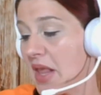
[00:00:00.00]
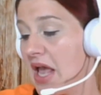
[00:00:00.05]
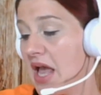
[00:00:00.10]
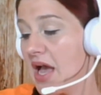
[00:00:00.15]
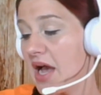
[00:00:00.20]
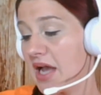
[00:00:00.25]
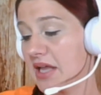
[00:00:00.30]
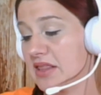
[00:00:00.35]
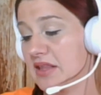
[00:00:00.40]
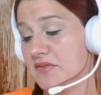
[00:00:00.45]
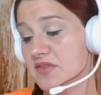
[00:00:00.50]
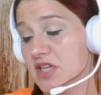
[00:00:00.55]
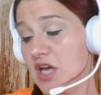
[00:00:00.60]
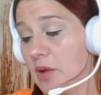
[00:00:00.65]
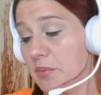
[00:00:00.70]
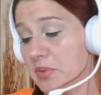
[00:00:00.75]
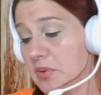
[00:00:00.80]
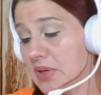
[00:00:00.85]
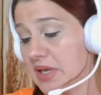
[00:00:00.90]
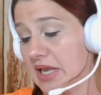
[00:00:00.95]
I'd love to help
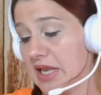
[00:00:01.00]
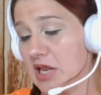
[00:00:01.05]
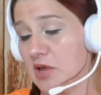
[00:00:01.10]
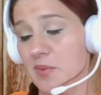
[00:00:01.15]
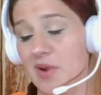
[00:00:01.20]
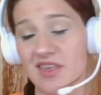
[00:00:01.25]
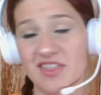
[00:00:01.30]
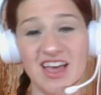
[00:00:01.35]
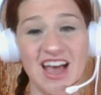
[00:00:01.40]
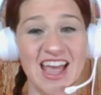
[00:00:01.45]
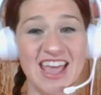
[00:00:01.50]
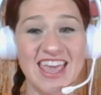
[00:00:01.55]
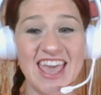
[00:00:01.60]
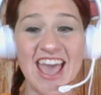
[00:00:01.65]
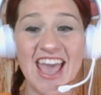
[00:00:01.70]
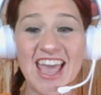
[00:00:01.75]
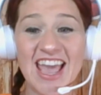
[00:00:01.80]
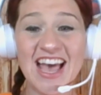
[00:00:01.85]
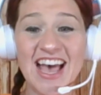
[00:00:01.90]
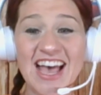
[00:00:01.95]
you in any way that I
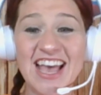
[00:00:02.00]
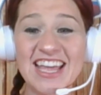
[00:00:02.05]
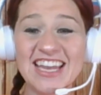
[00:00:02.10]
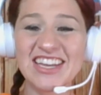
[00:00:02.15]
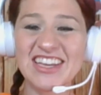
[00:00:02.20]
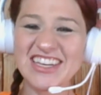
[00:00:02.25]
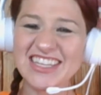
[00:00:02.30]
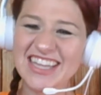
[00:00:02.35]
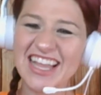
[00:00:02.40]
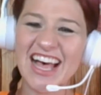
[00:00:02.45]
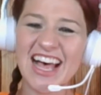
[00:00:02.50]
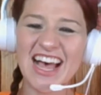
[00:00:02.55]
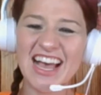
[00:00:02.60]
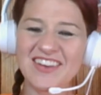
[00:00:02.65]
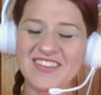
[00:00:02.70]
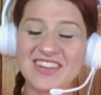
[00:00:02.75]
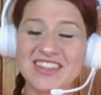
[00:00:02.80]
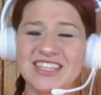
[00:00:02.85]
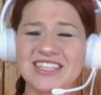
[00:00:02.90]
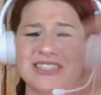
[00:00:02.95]
can. Good luck
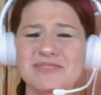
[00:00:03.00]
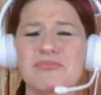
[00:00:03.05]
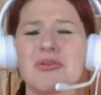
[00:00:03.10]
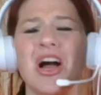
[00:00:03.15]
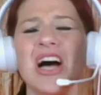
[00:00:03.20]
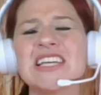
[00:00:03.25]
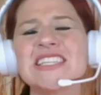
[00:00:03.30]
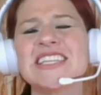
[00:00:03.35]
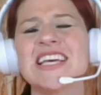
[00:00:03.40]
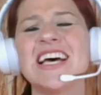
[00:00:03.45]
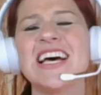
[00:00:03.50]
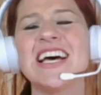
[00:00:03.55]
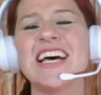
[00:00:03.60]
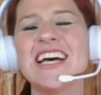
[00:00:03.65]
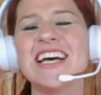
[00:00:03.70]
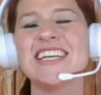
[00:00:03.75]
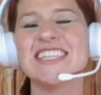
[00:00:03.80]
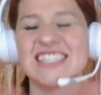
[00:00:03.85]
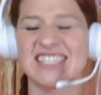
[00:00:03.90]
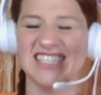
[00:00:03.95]
with this
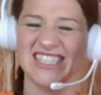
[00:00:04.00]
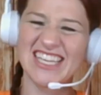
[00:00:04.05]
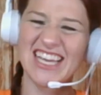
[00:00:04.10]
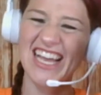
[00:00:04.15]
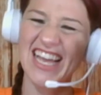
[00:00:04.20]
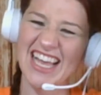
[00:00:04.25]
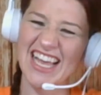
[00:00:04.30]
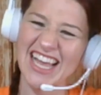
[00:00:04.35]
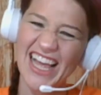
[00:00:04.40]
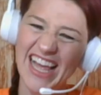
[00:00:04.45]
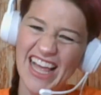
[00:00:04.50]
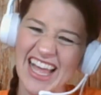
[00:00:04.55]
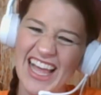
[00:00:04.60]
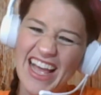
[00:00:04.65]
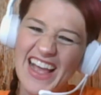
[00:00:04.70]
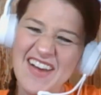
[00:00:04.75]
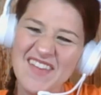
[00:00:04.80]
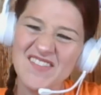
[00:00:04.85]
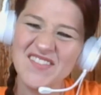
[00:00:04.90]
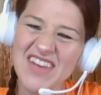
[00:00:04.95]
process.
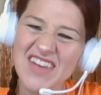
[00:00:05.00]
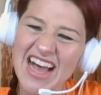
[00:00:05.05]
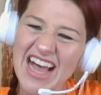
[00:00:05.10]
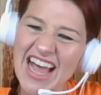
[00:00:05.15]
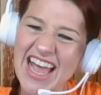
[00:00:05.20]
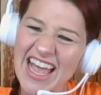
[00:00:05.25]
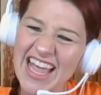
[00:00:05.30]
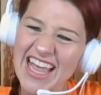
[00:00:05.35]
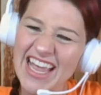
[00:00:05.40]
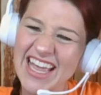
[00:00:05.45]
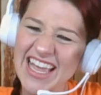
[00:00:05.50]
Bye.